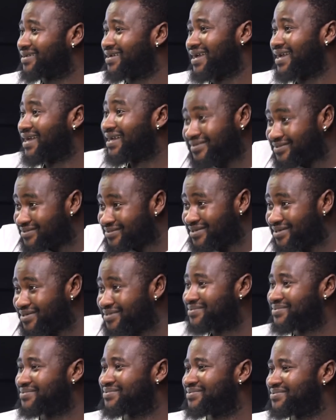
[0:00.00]
I don't
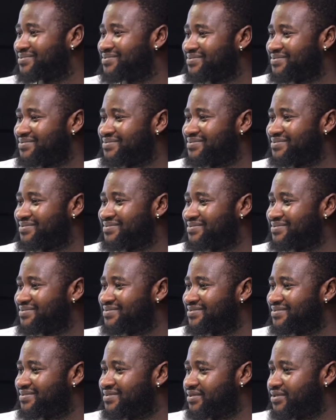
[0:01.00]
know.
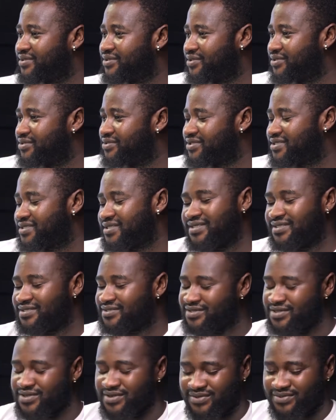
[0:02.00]
You see?
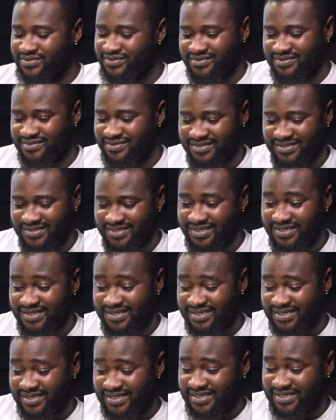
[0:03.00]
So
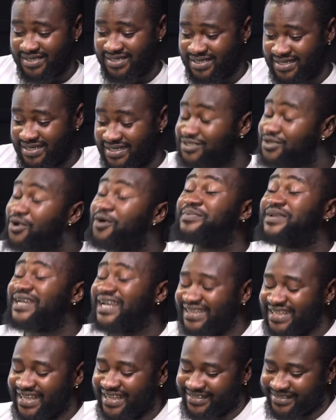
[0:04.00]
it's
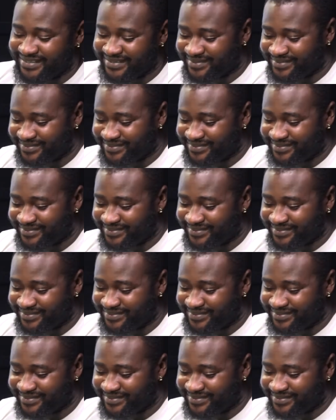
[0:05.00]
complicated.